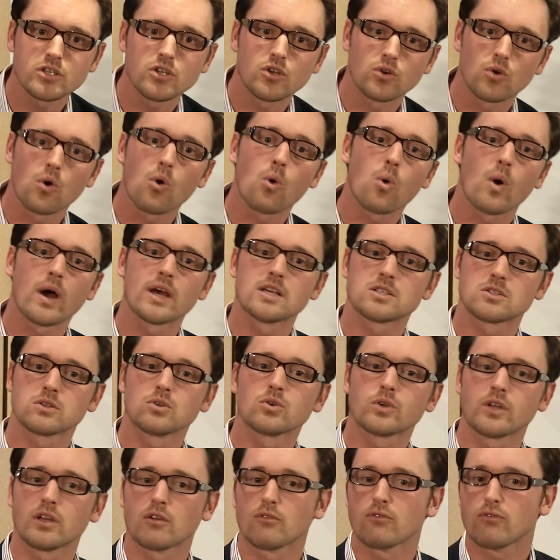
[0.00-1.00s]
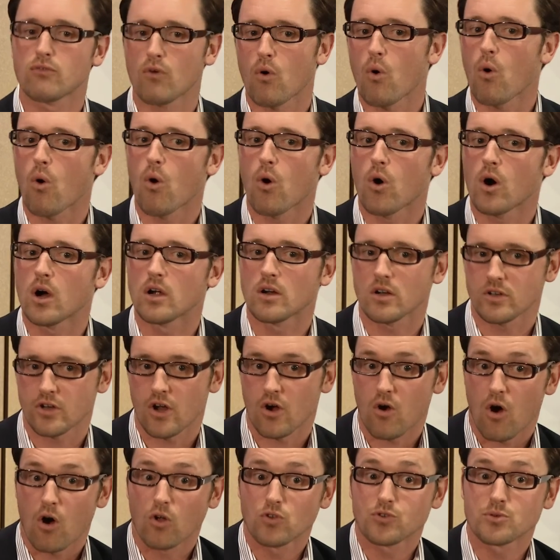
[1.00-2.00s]
you're always looking for you
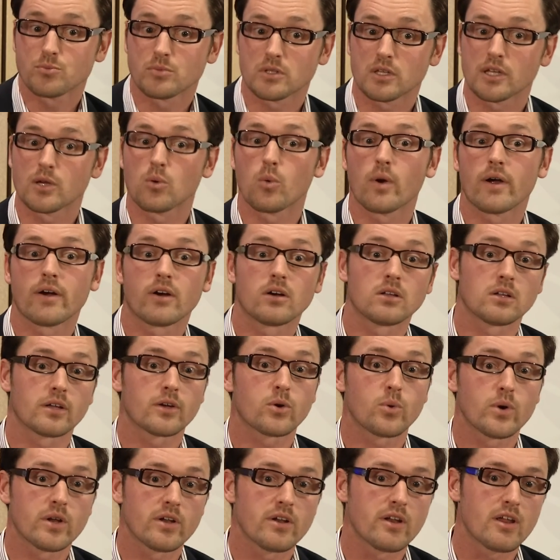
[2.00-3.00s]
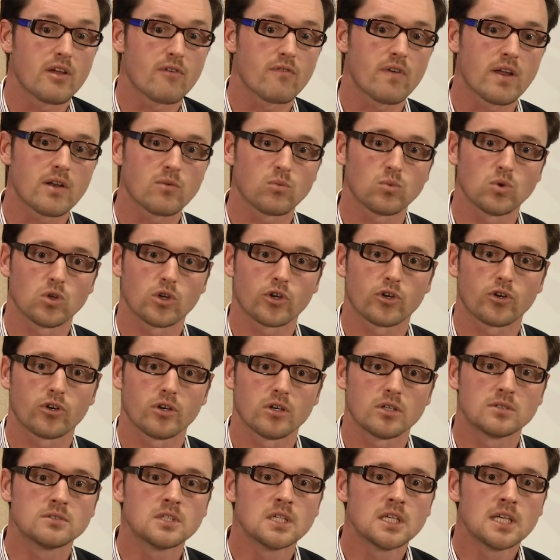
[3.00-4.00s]
know ultimately where a liquidity event will
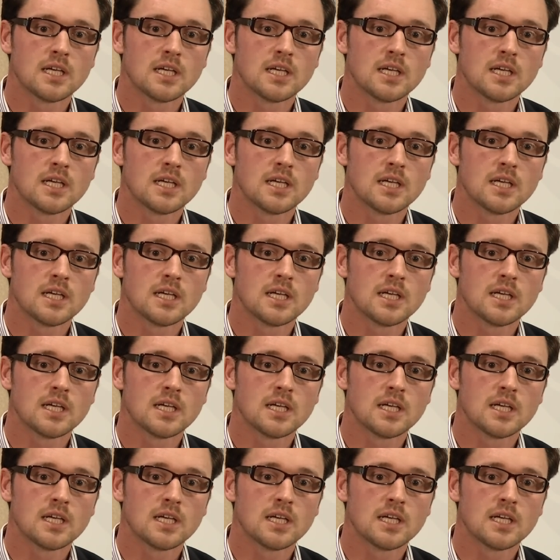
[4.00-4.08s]
occur.